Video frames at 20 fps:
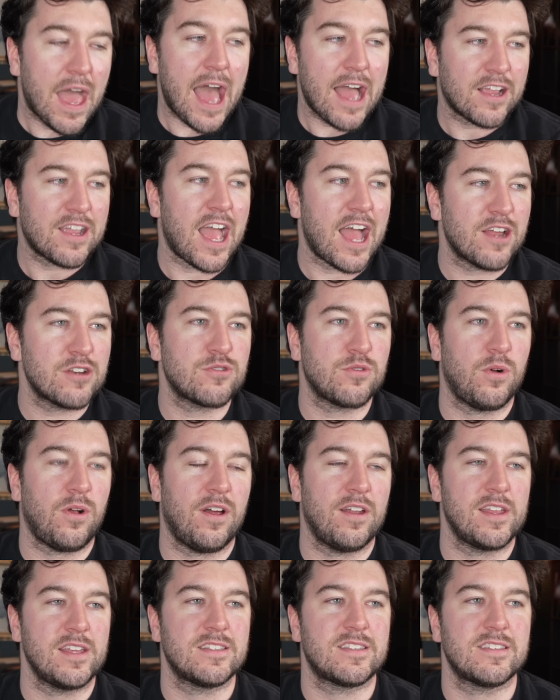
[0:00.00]
Casual
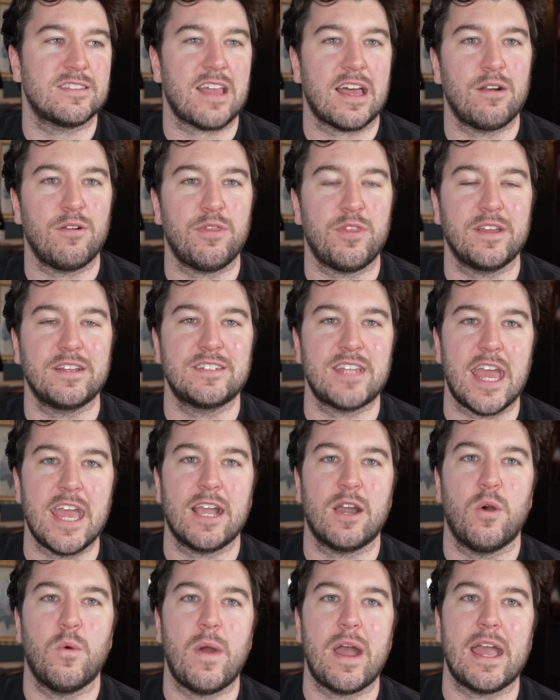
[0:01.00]
audiences, I don't think,
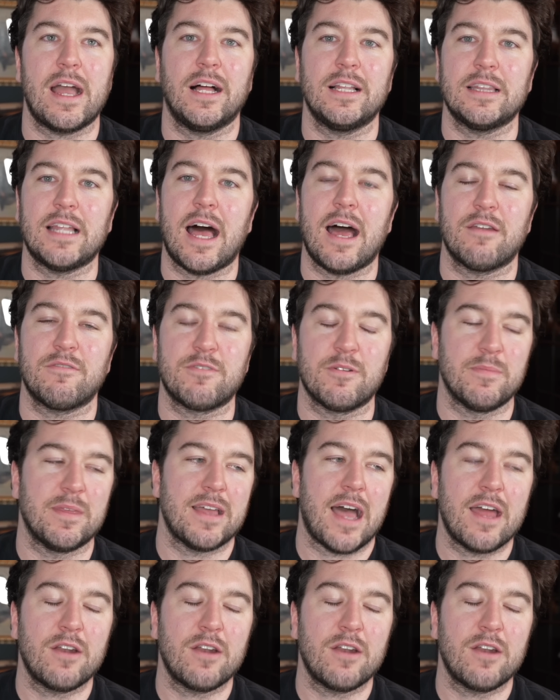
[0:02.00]
take away a lot from that.